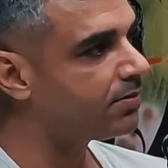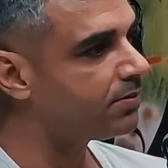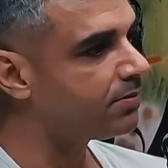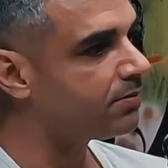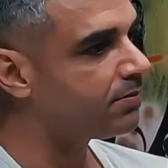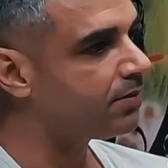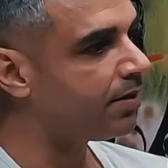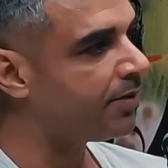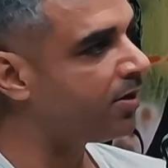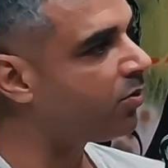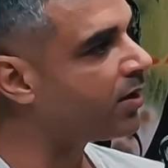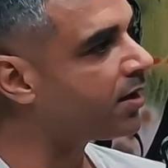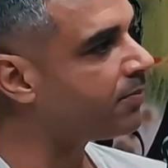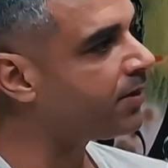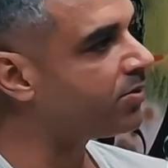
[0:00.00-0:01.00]
I mean, look
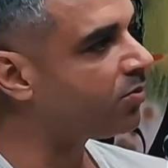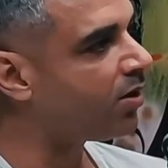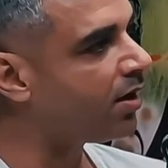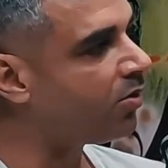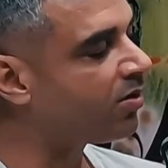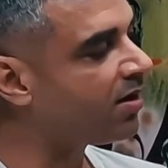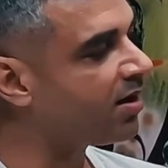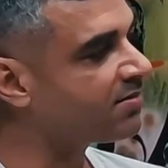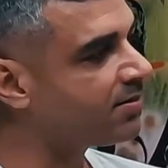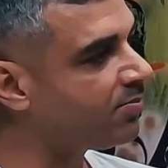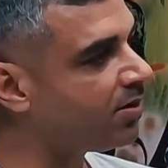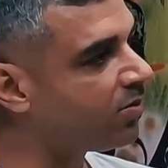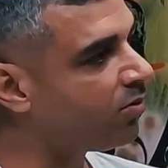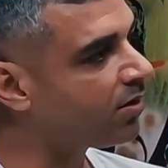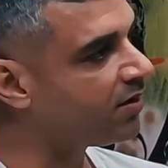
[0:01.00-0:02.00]
at me. Do I look like
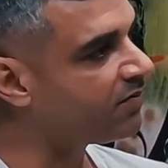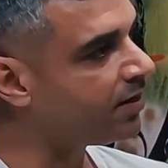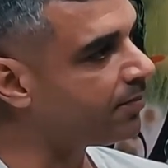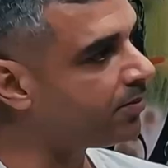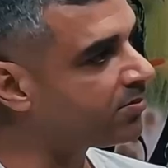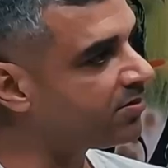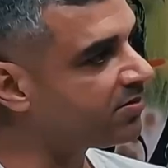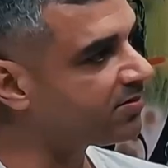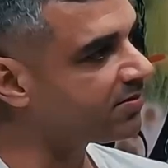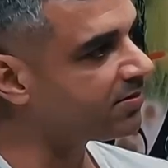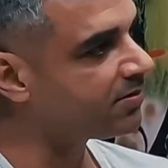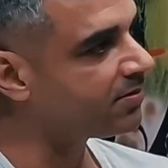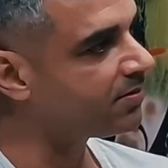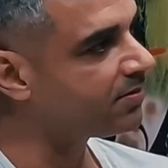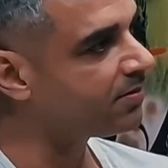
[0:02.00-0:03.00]
someone who will give up on this?
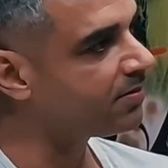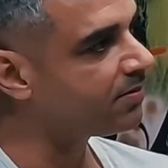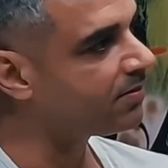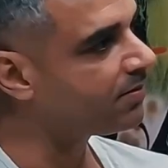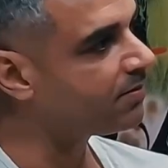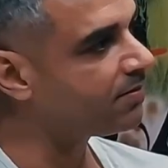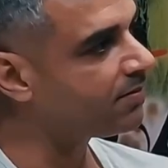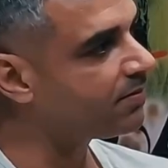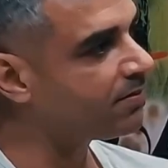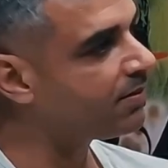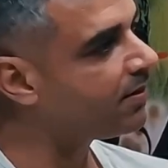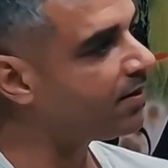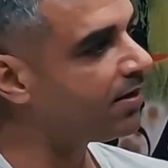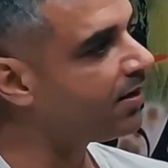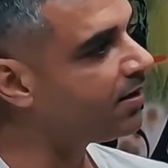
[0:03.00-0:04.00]
No, it doesn't look
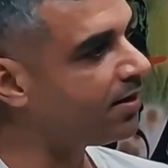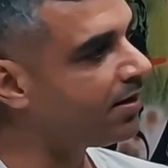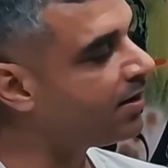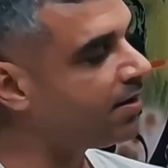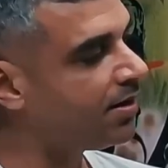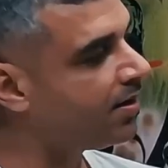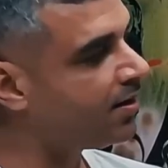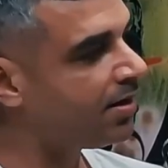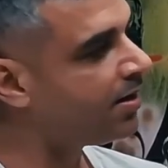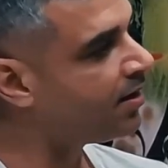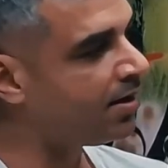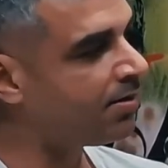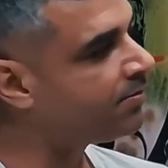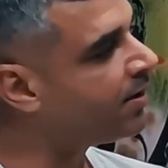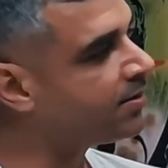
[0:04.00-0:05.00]
like it. You've
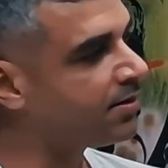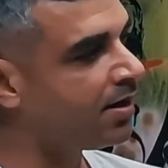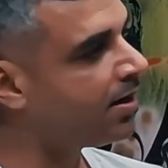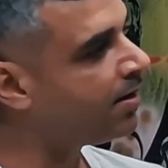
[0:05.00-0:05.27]
been through so much.